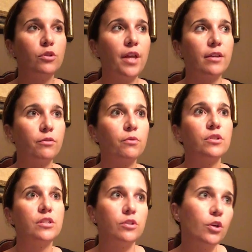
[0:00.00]
like through a
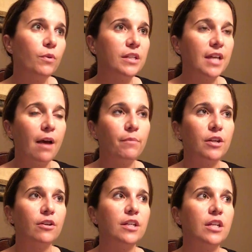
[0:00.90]
2-week time
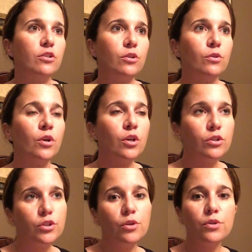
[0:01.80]
period and do
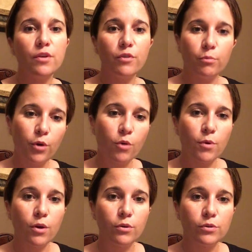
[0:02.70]
2 different
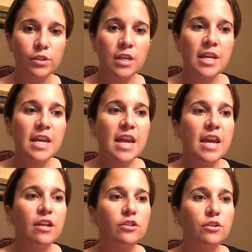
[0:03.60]
promos
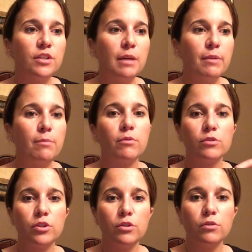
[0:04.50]
to get people
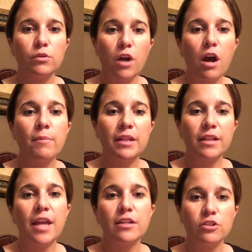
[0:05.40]
to comment,
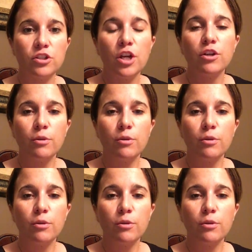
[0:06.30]
like, and share